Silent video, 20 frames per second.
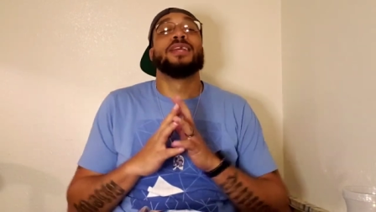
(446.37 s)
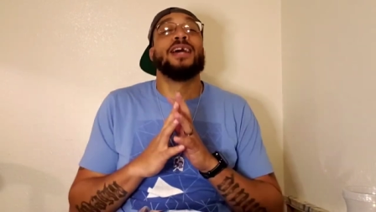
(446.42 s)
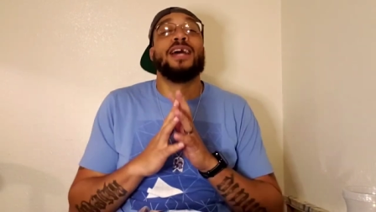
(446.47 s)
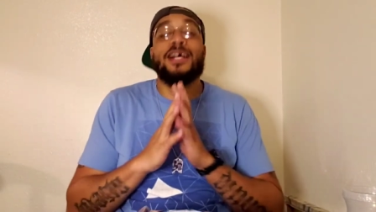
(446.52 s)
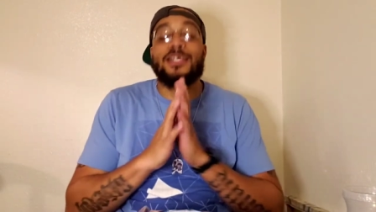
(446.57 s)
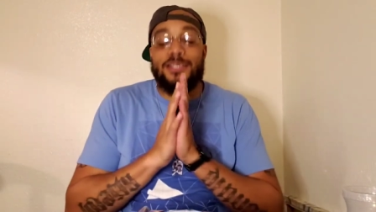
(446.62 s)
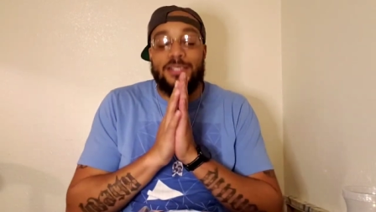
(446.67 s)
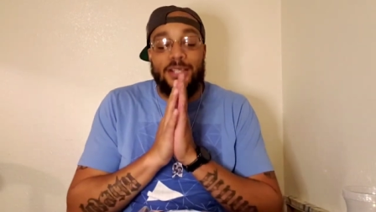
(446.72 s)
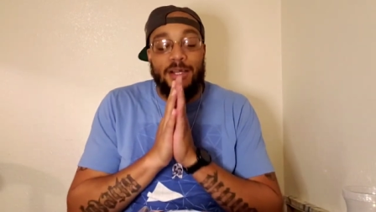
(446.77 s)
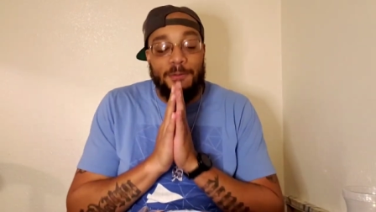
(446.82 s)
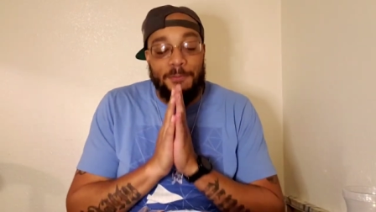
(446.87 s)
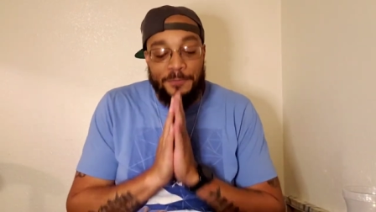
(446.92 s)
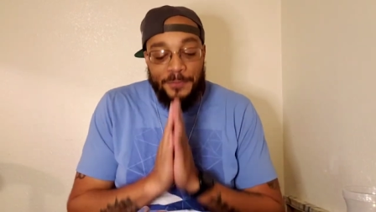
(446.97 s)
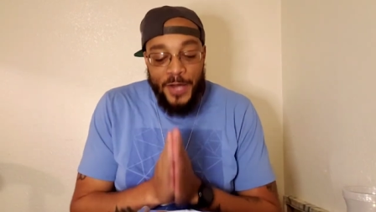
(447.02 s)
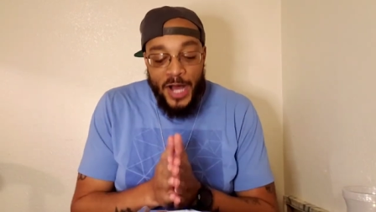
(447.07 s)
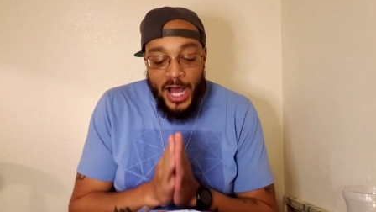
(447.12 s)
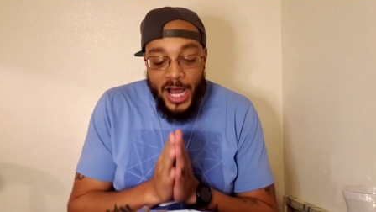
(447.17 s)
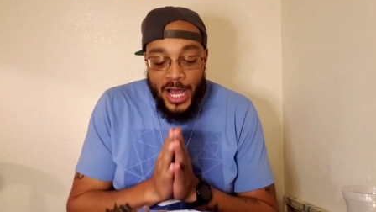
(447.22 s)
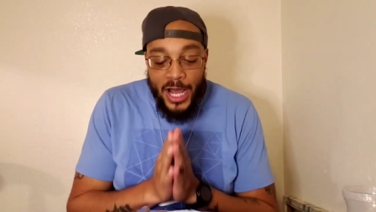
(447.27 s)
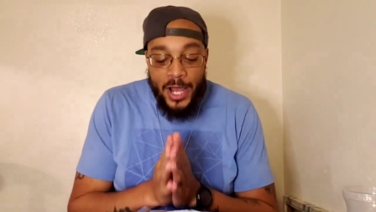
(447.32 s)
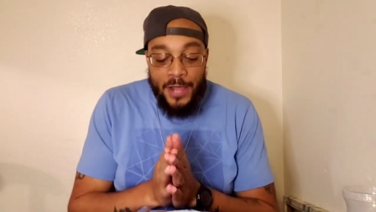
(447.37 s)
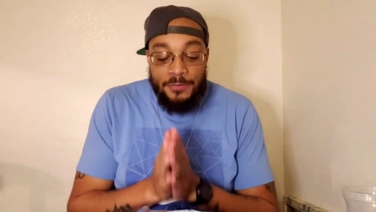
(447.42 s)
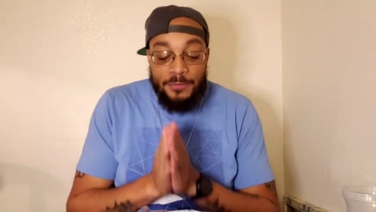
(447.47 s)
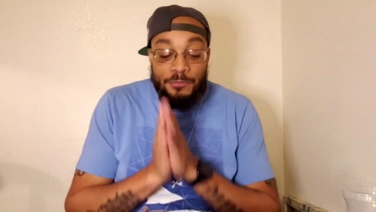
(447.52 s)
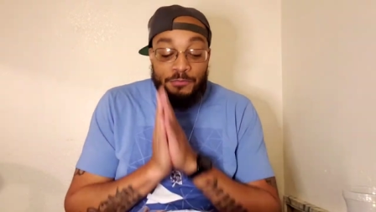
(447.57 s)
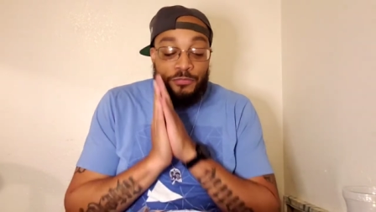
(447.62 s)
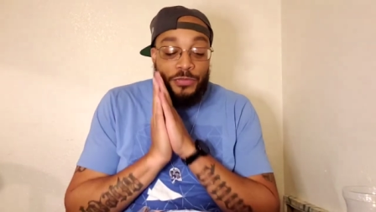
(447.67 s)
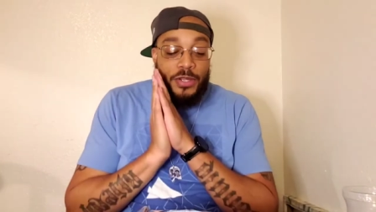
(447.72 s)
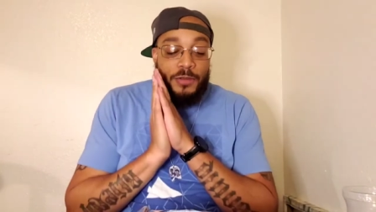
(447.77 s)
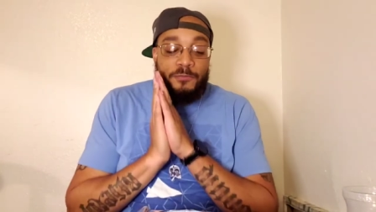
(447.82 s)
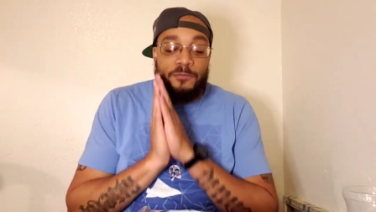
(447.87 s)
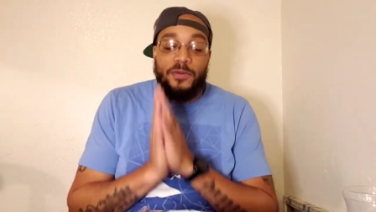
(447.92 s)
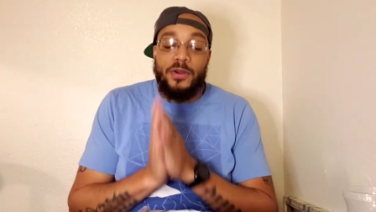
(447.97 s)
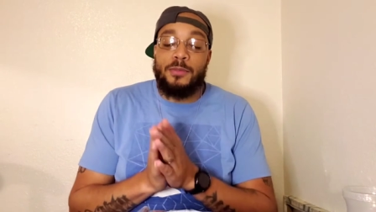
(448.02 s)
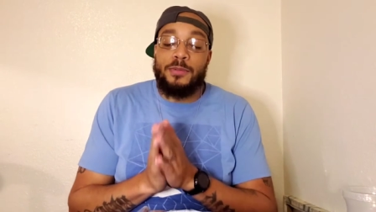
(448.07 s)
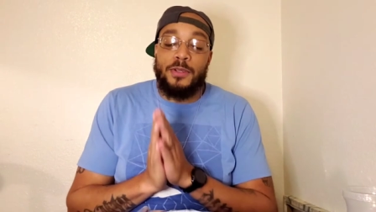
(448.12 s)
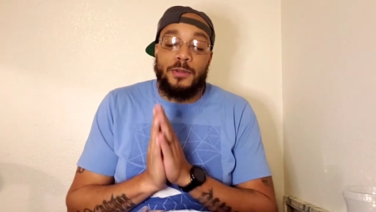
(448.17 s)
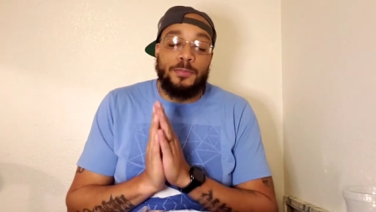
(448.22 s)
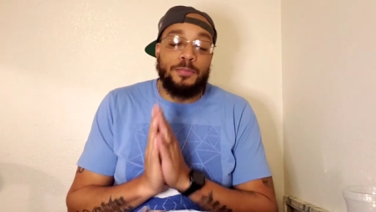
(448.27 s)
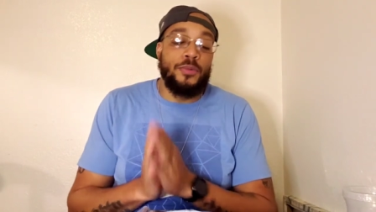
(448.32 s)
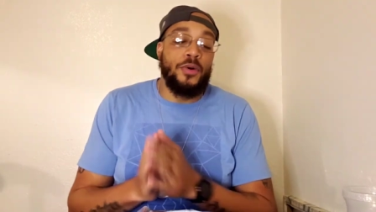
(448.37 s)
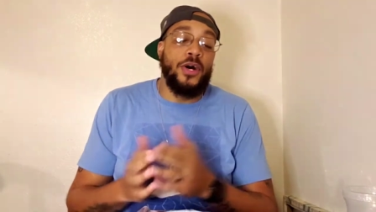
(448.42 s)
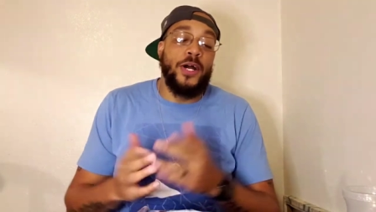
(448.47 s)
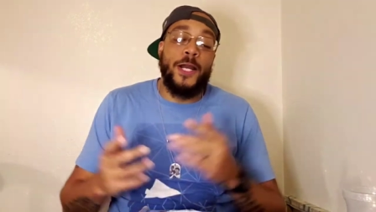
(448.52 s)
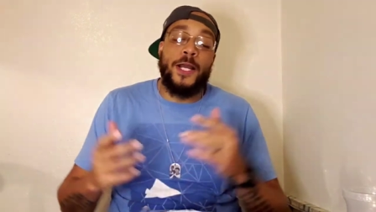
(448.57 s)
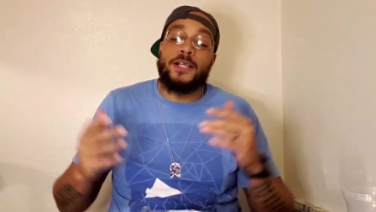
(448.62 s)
It's a five from your boy.